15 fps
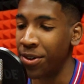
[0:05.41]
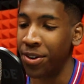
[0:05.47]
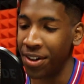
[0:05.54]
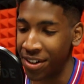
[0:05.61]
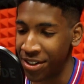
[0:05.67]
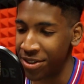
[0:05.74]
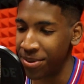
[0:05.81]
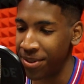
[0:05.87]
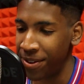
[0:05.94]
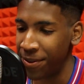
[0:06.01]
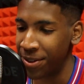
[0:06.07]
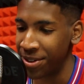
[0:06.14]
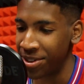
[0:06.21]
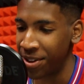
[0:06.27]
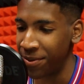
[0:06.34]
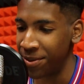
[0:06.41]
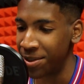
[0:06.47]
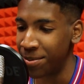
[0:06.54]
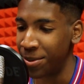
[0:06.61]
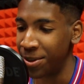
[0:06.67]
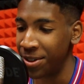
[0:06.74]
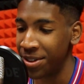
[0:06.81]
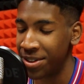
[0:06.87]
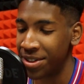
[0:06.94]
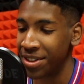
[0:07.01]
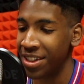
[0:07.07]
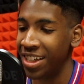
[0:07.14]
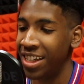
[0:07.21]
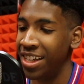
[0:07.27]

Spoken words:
according to 24/7 Sports,